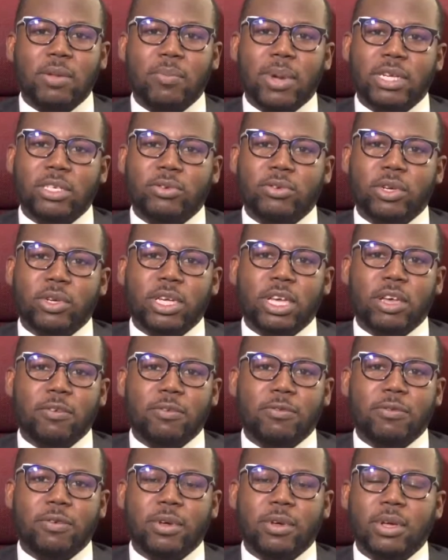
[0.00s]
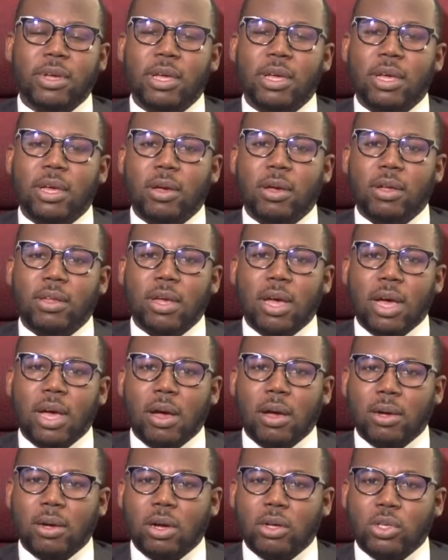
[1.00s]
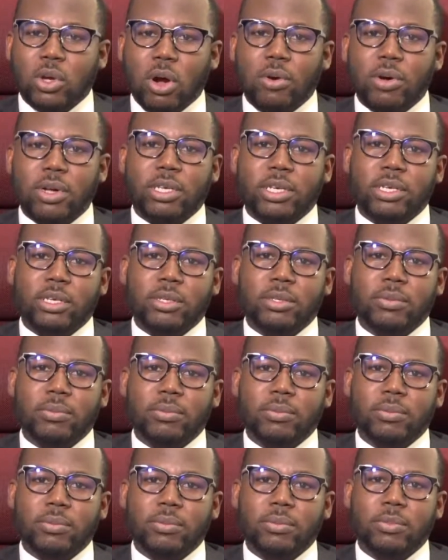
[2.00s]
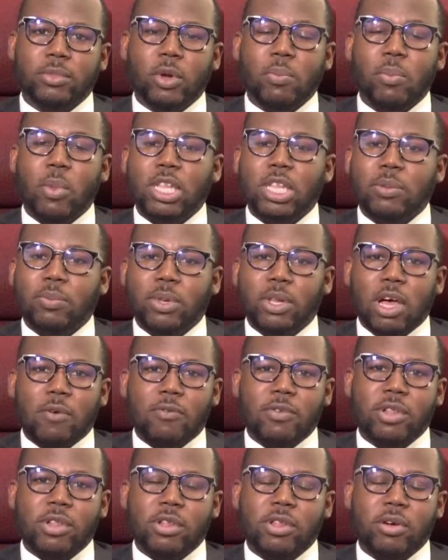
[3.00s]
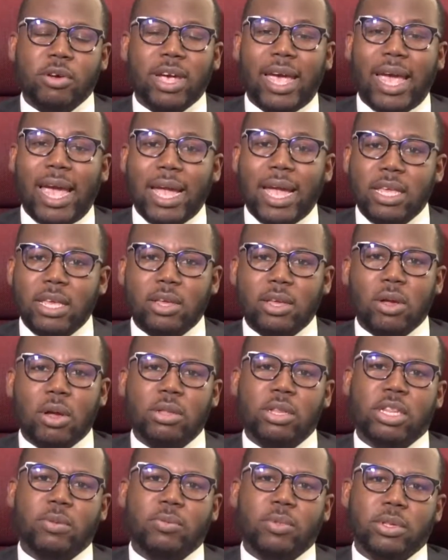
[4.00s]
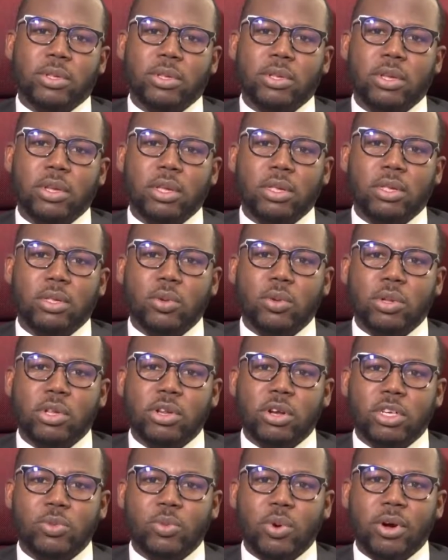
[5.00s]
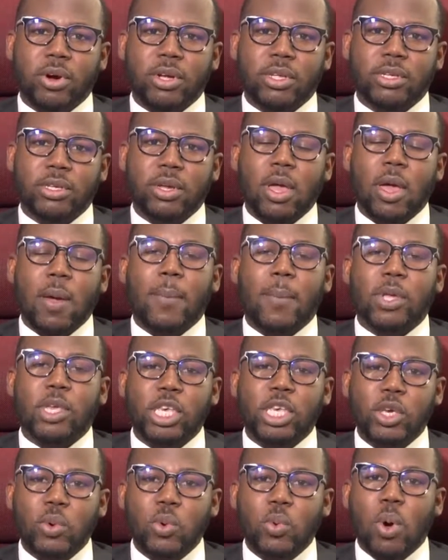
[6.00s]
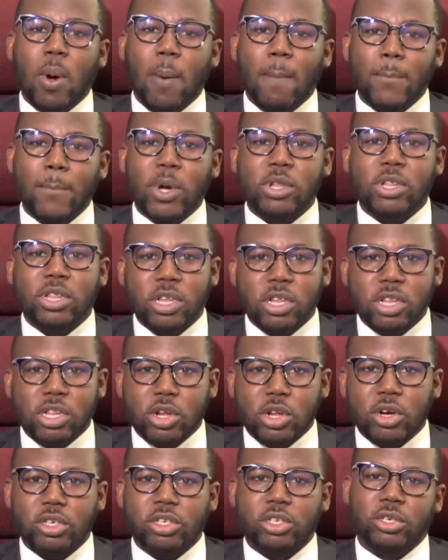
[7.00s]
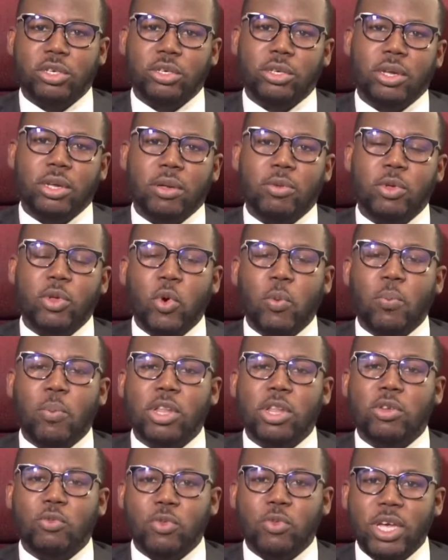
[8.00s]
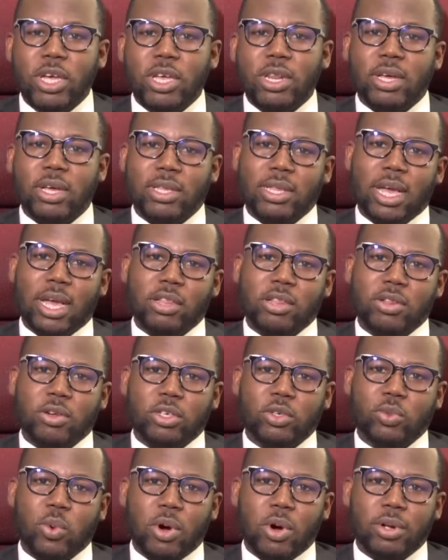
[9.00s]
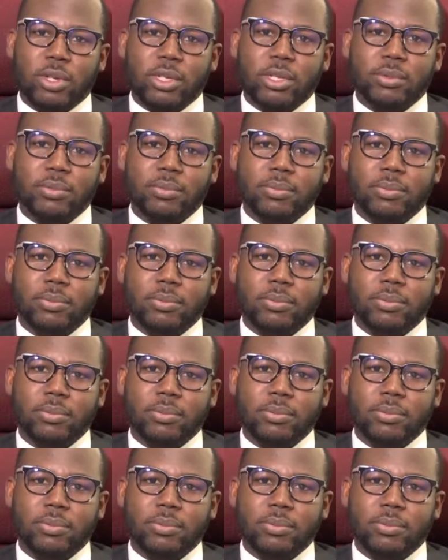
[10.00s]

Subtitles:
a magistrate could give authority to multiple officers or any constable to do a search warrant, but you must read that search warrant.